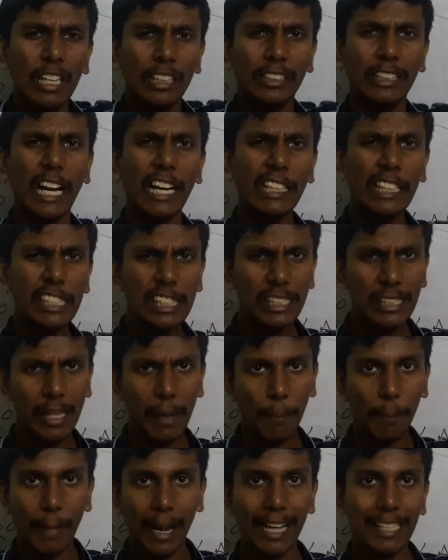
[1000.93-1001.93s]
That is the
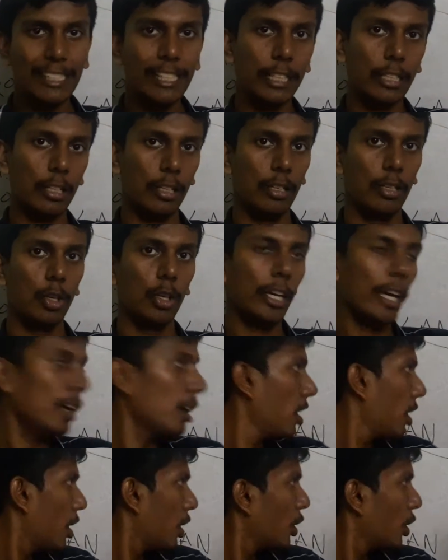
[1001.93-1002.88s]
magic. Okay,